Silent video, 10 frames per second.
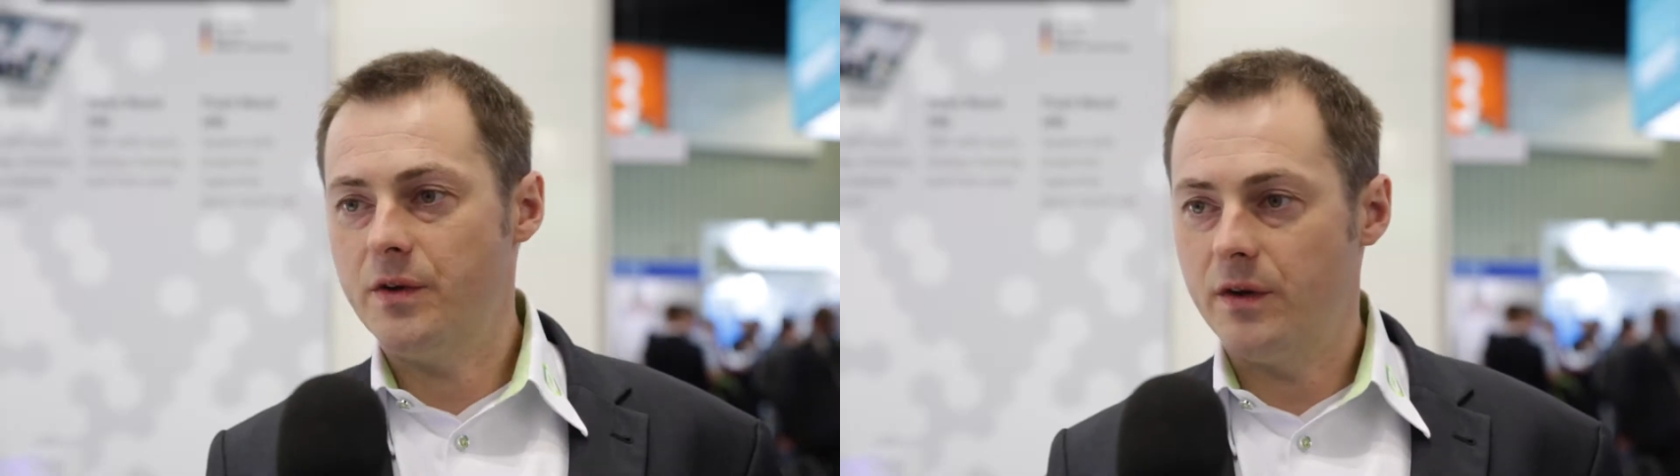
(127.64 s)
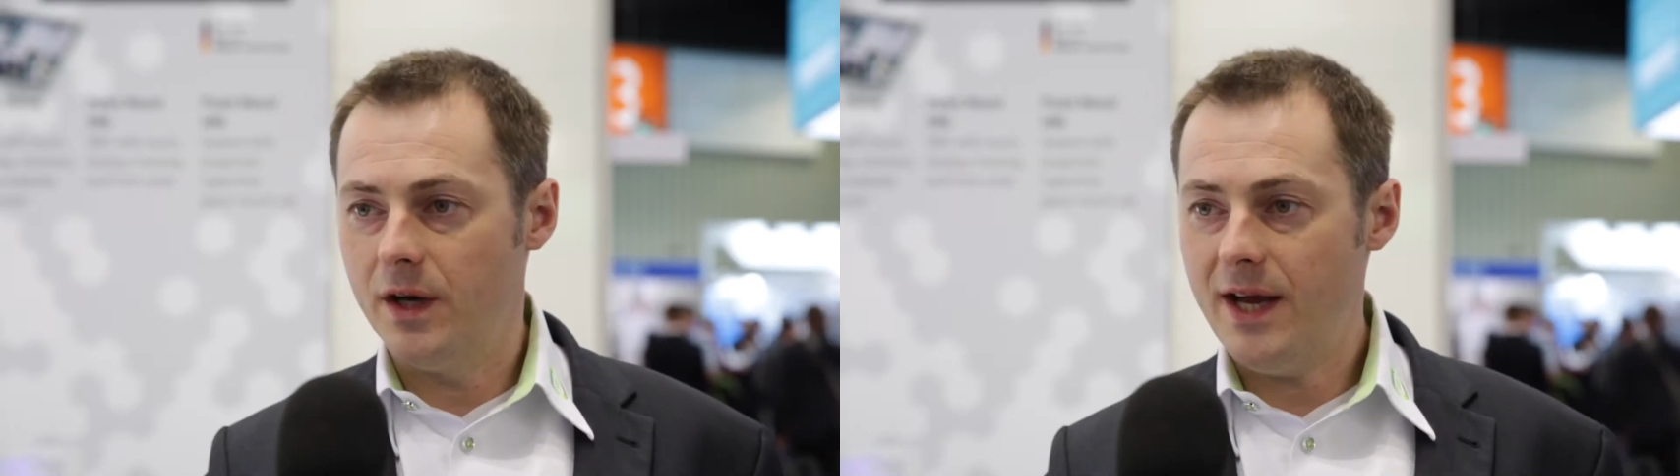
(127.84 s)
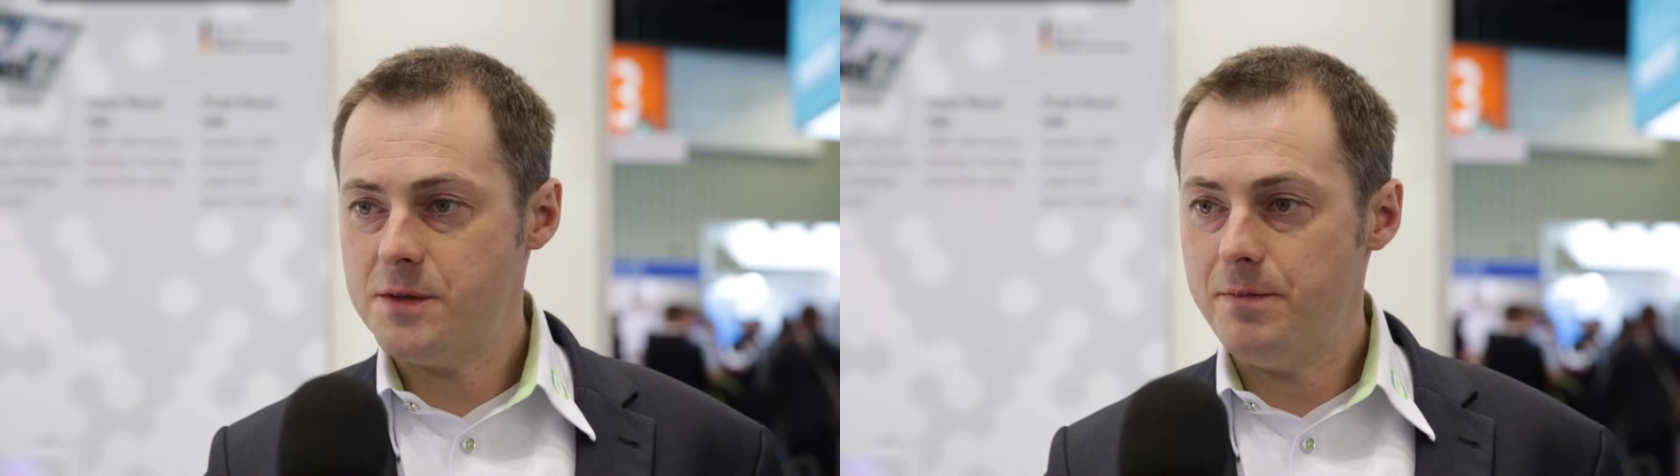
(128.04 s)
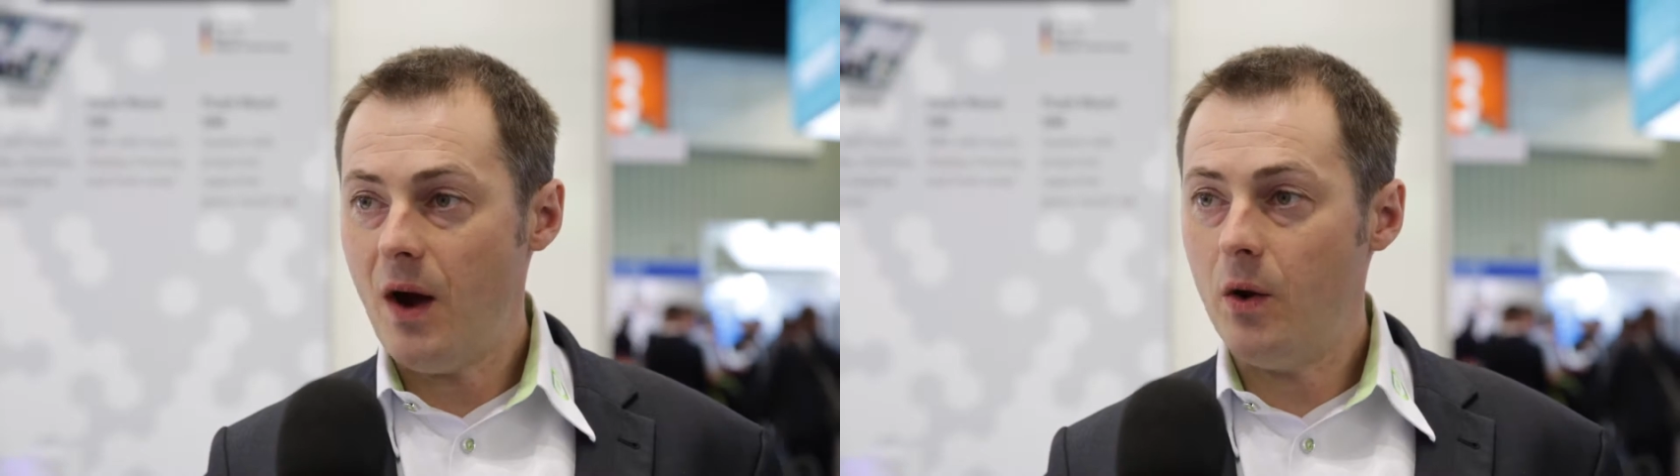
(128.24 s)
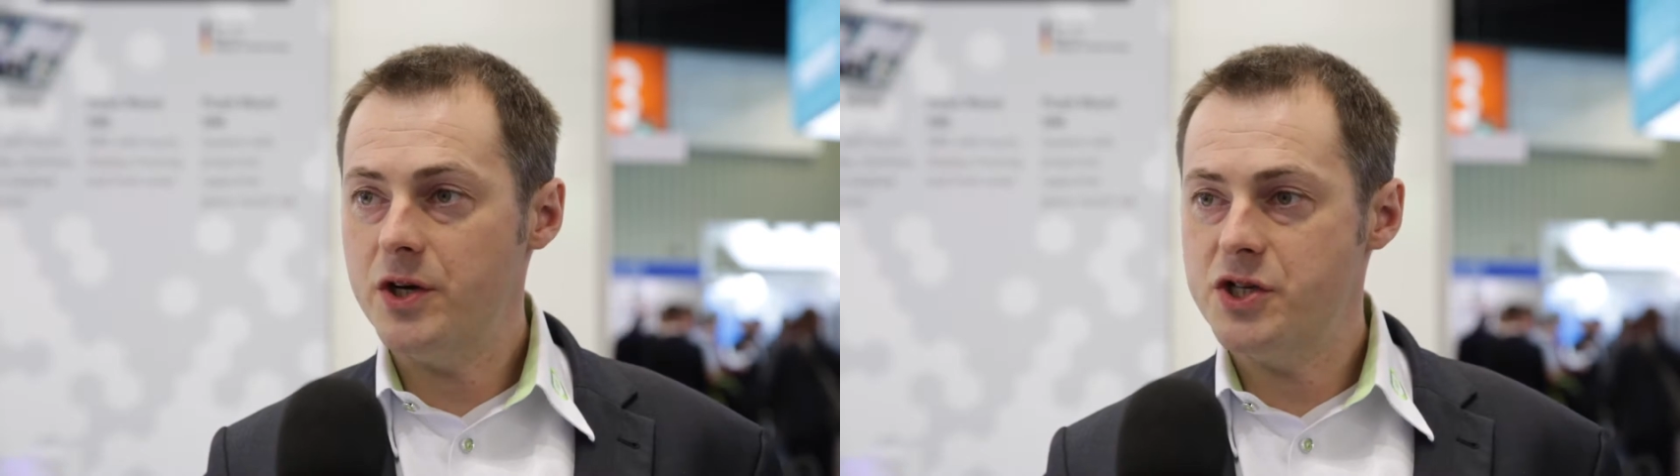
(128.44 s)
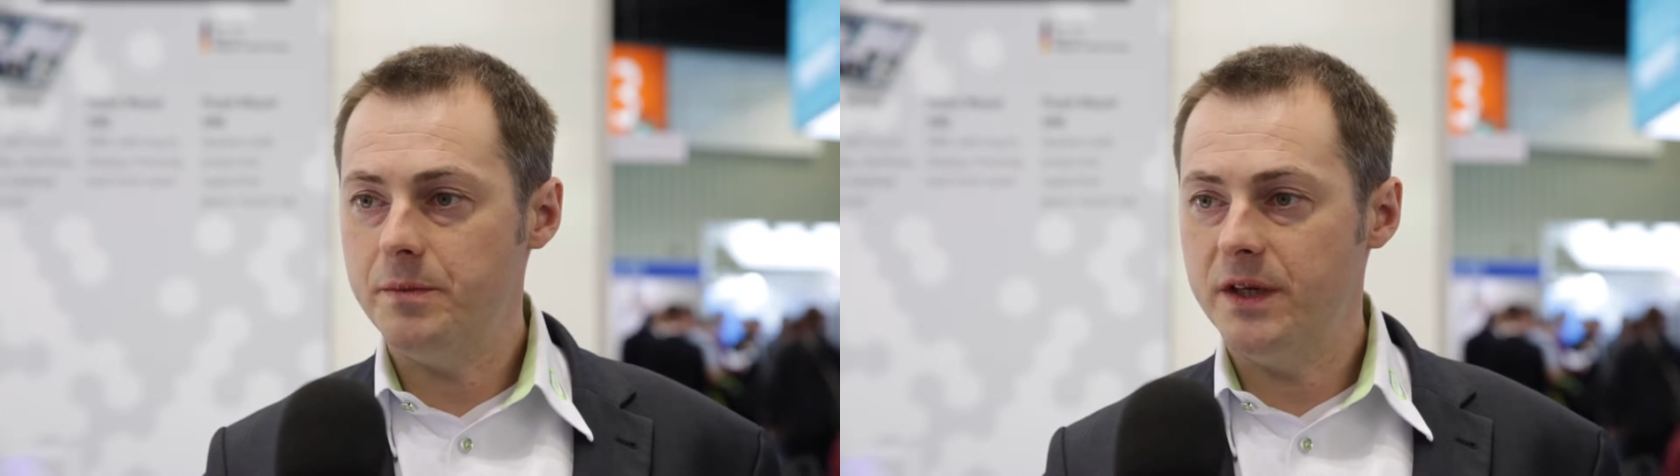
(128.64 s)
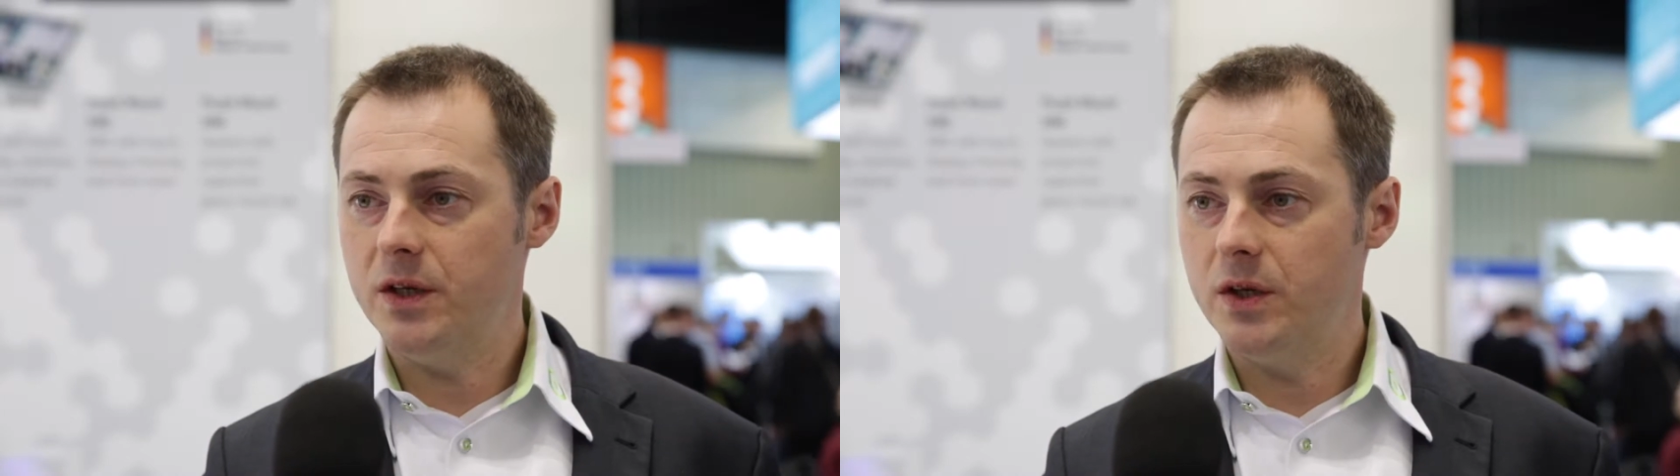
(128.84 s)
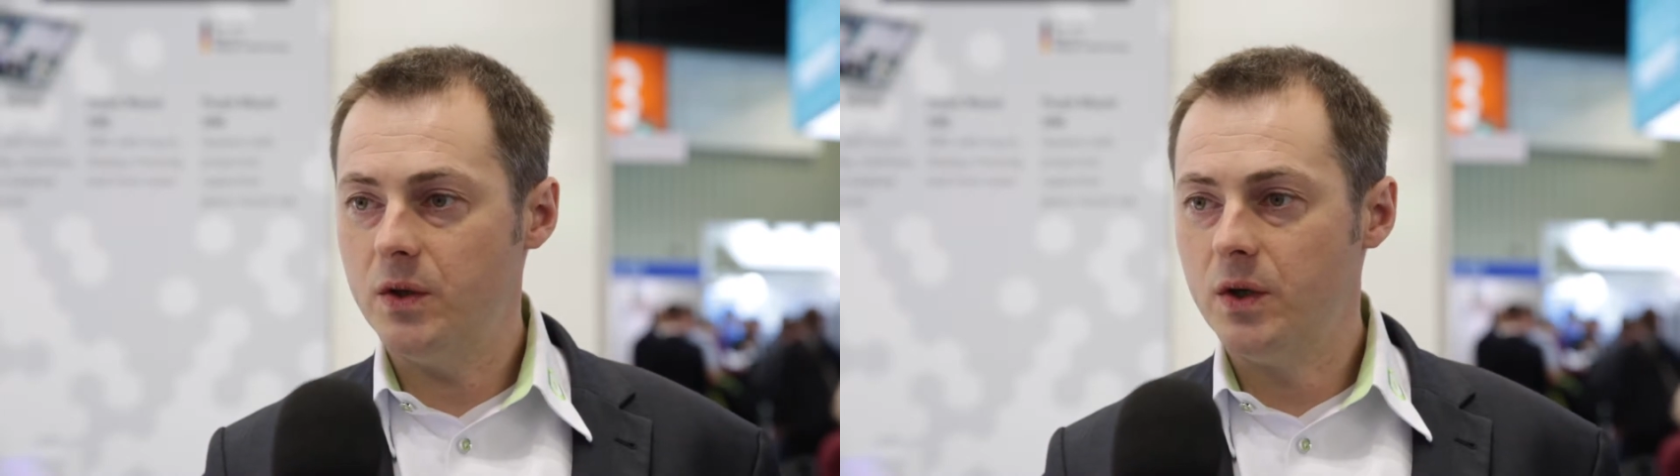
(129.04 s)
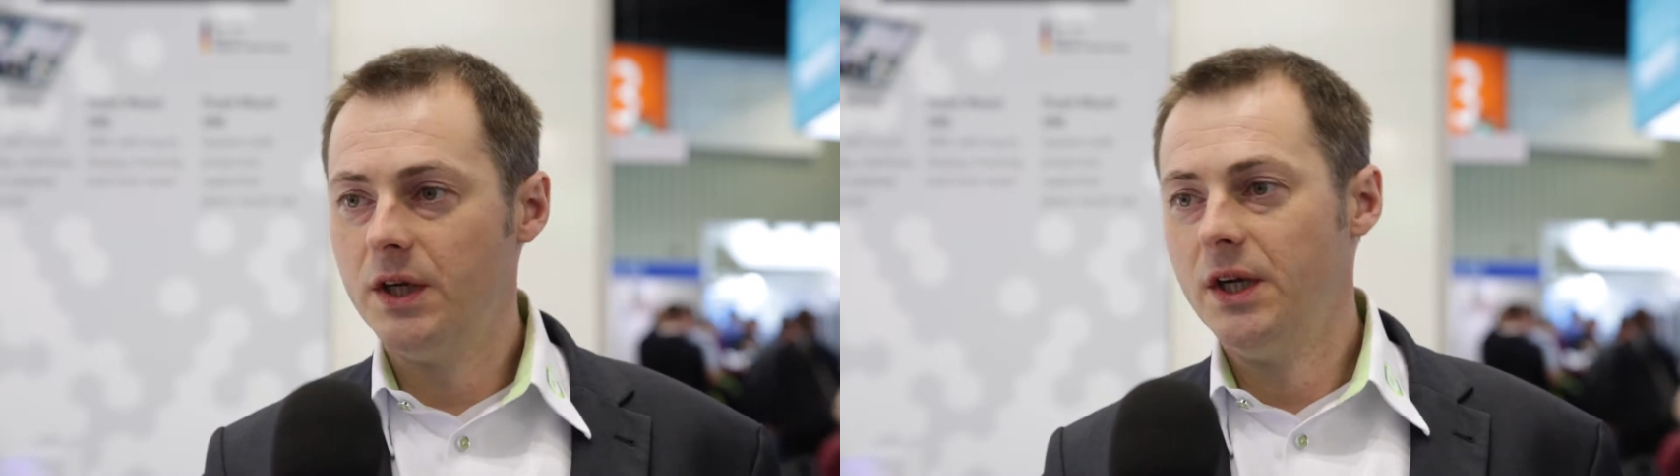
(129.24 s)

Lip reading: with a less power GPU